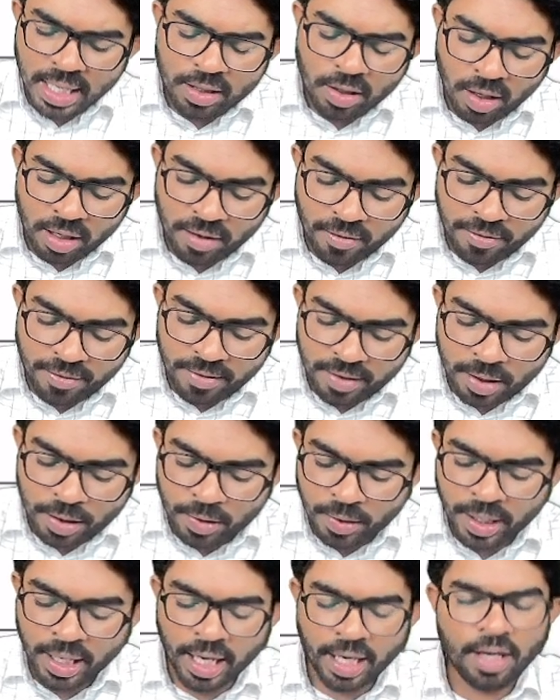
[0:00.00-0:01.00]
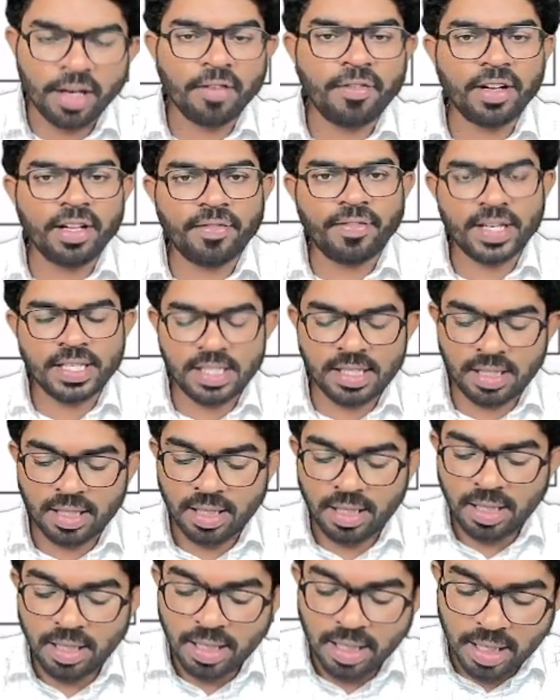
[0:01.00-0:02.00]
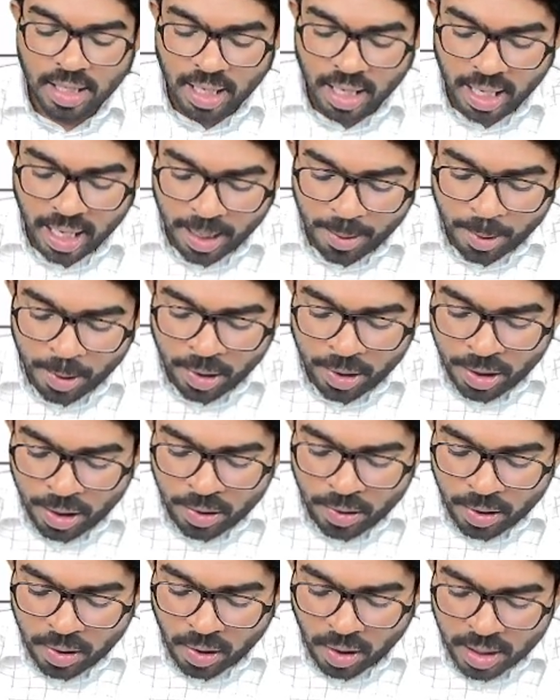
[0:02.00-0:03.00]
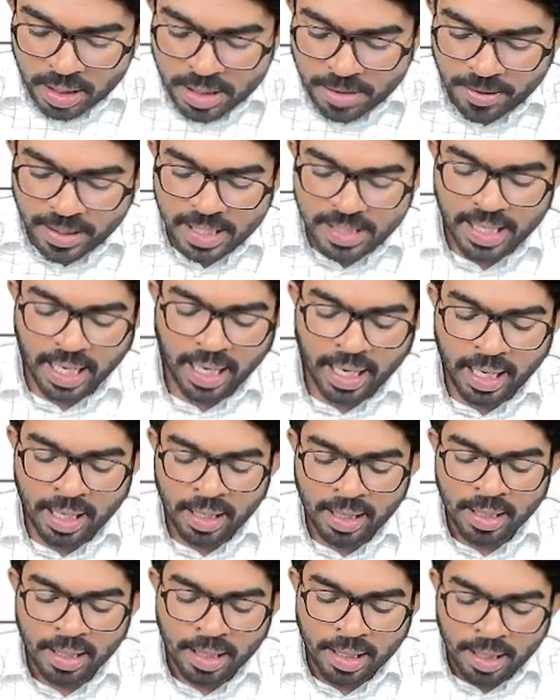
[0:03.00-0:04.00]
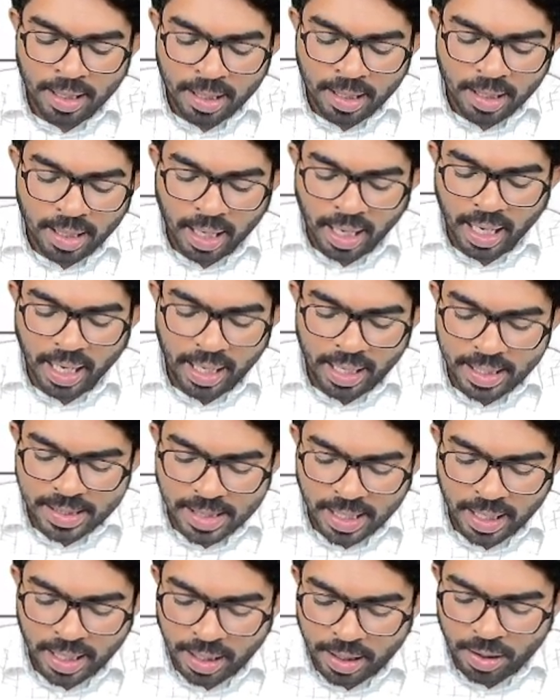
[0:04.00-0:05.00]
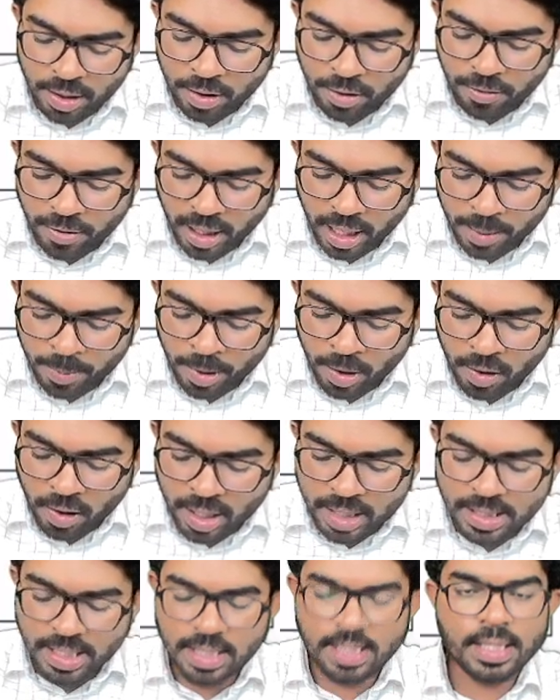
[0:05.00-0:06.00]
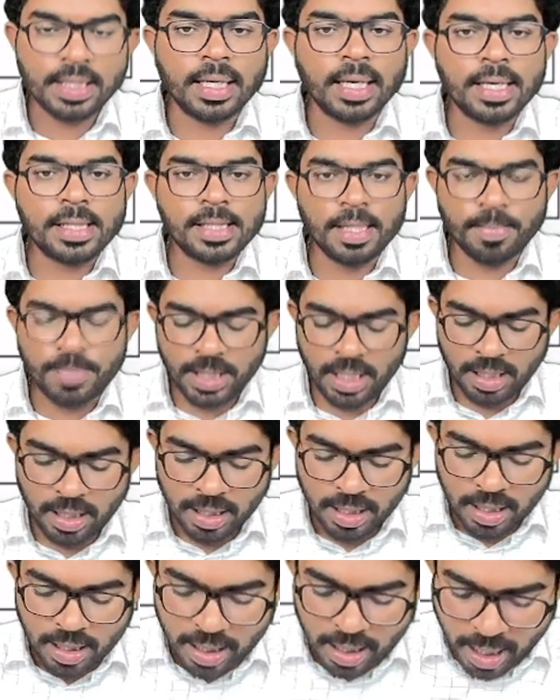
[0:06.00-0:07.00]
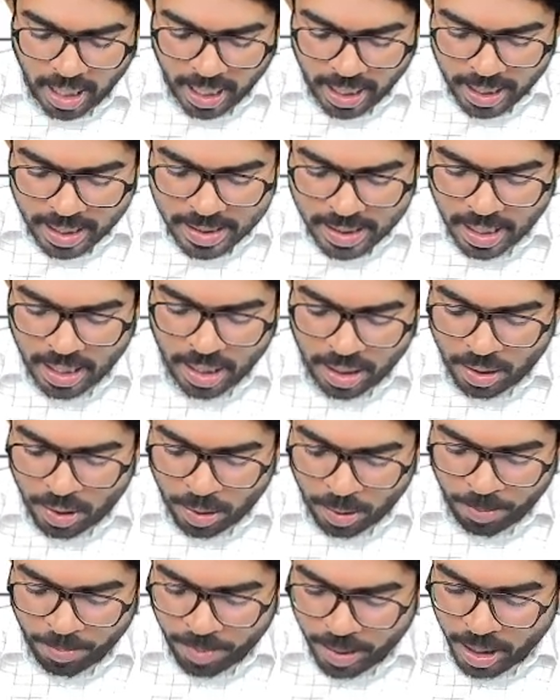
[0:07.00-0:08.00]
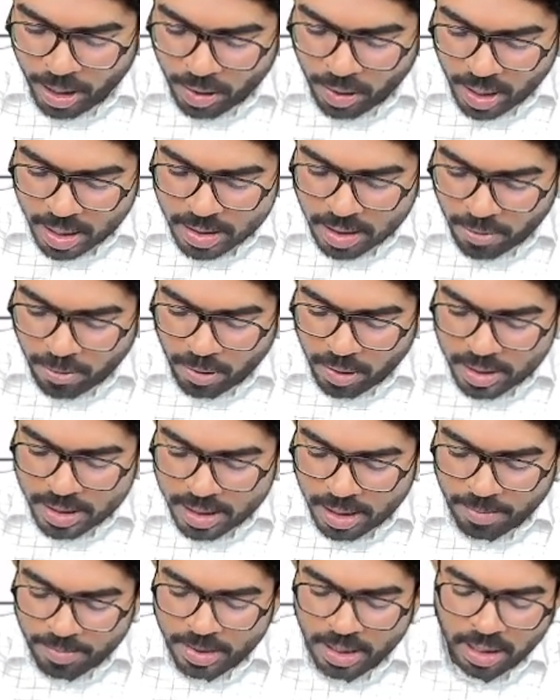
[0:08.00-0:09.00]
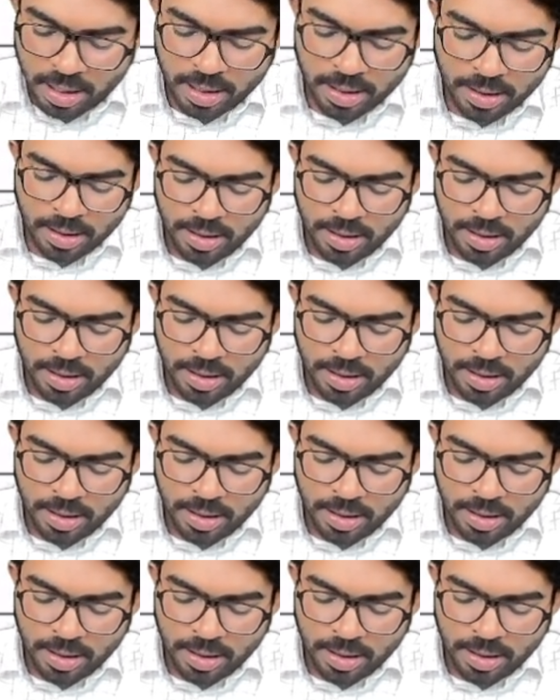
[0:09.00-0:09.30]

thought of doing endo for the first, and I'm going to do cons for the second. I decided to do pharmacology as a third subject. I decided to do pedo as a fourth subject.